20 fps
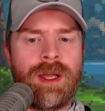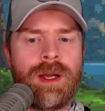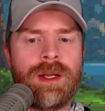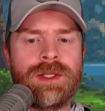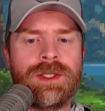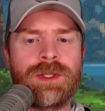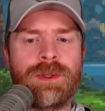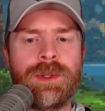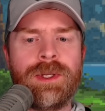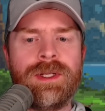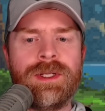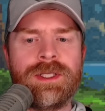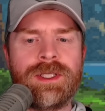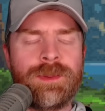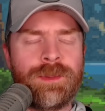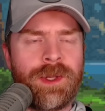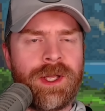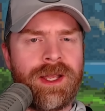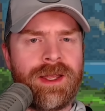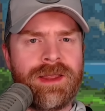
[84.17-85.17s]
on-screen
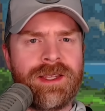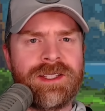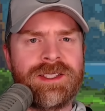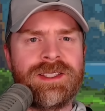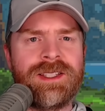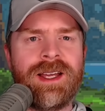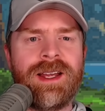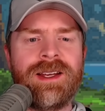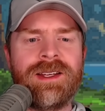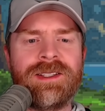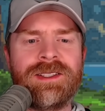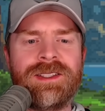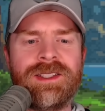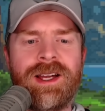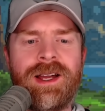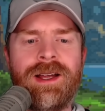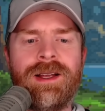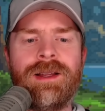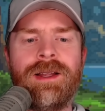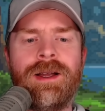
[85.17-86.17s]
display in the settings
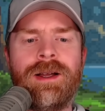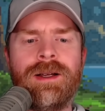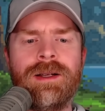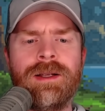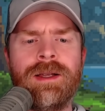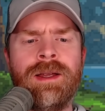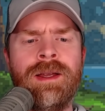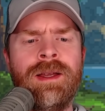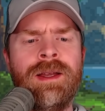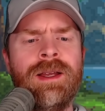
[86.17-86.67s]
dialog.